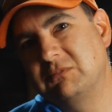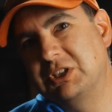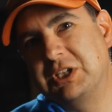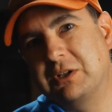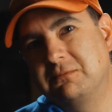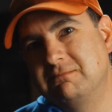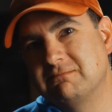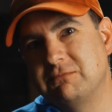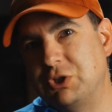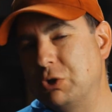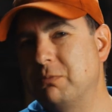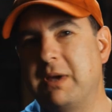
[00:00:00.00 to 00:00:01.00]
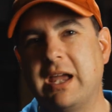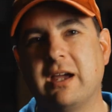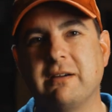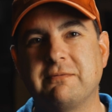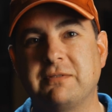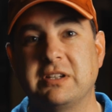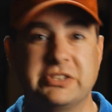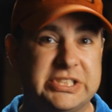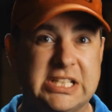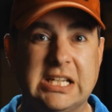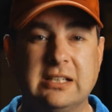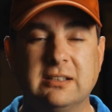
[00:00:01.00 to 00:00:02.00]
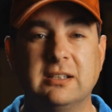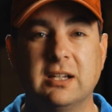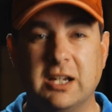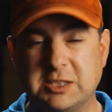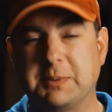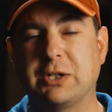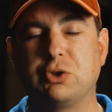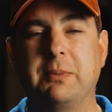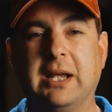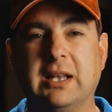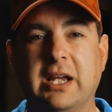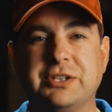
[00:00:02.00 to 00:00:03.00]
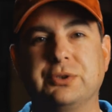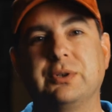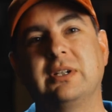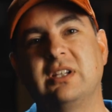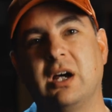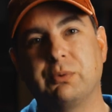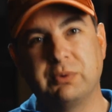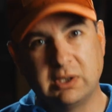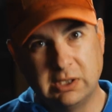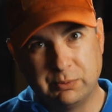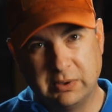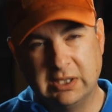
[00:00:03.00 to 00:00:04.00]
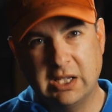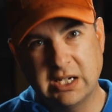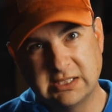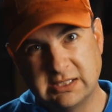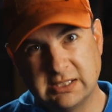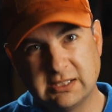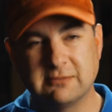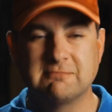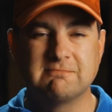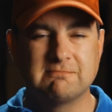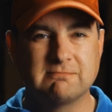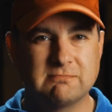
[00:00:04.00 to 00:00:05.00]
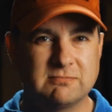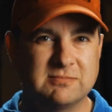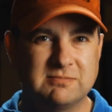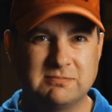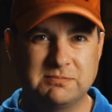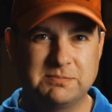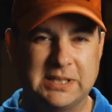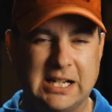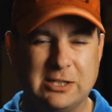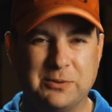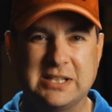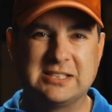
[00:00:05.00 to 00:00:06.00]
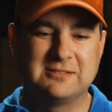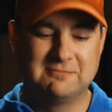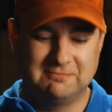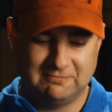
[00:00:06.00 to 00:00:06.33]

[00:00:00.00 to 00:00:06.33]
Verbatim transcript: you know, you may have seen a spectrum analyzer and not really realized it. But anyways,